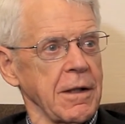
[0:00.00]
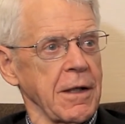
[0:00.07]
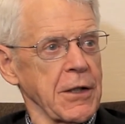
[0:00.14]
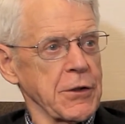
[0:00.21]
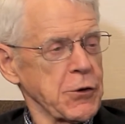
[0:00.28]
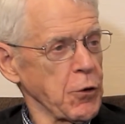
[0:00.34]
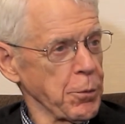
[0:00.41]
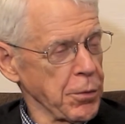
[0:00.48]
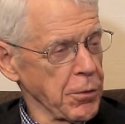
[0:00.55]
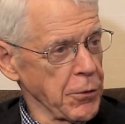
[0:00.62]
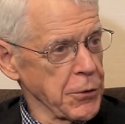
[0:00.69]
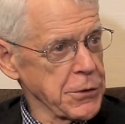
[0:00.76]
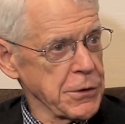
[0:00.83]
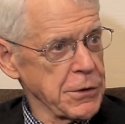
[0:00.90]

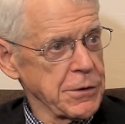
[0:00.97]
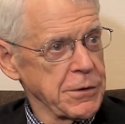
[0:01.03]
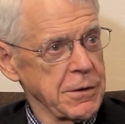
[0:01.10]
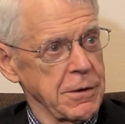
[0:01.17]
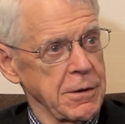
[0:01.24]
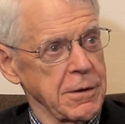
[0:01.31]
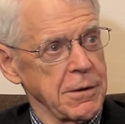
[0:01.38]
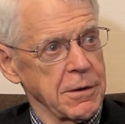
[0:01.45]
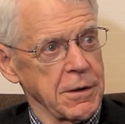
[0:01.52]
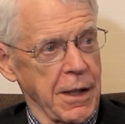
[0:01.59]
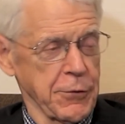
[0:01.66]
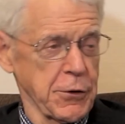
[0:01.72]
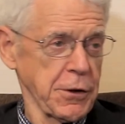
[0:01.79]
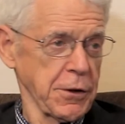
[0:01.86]
osteoporosis,
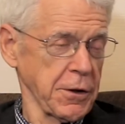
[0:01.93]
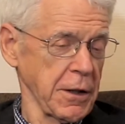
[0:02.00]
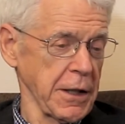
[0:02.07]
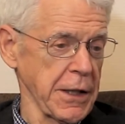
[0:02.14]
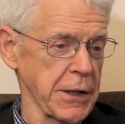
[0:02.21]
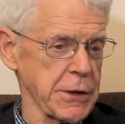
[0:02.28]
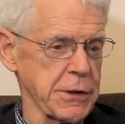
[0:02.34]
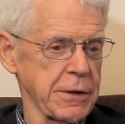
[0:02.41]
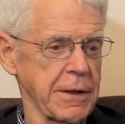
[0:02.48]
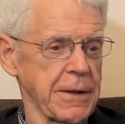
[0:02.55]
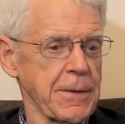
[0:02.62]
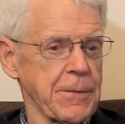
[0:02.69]
diverticulitis.